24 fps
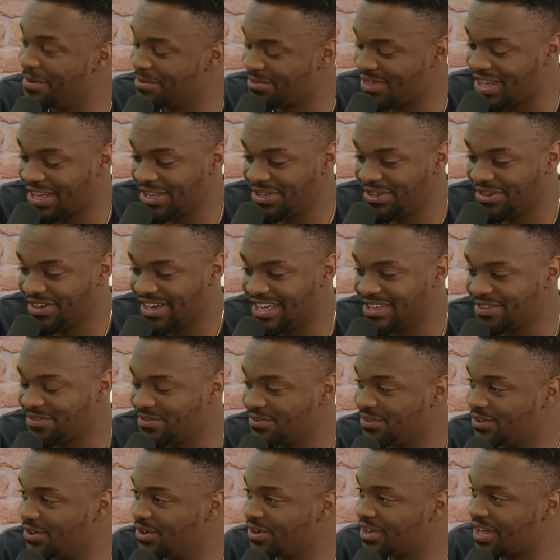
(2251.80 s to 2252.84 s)
Well, thank you
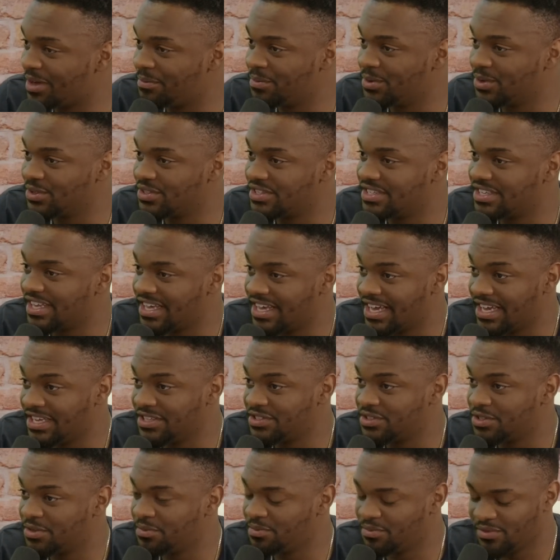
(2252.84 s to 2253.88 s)
guys for coming on today.
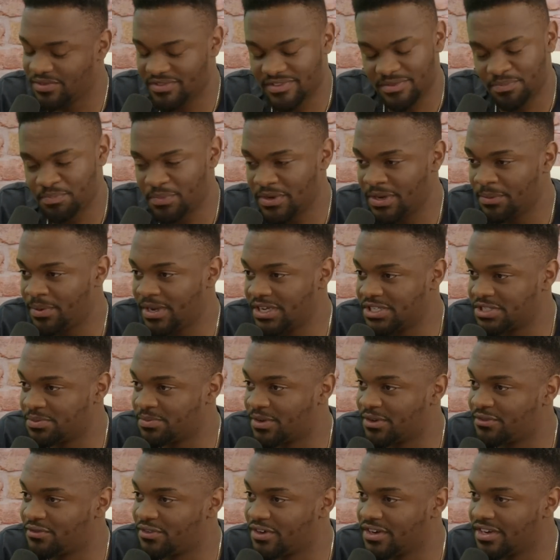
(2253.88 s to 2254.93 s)
Haysom, it's been a
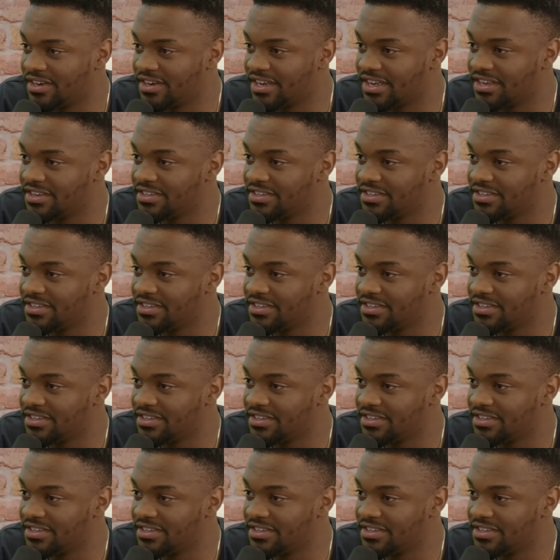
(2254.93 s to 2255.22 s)
pleasure, my friend.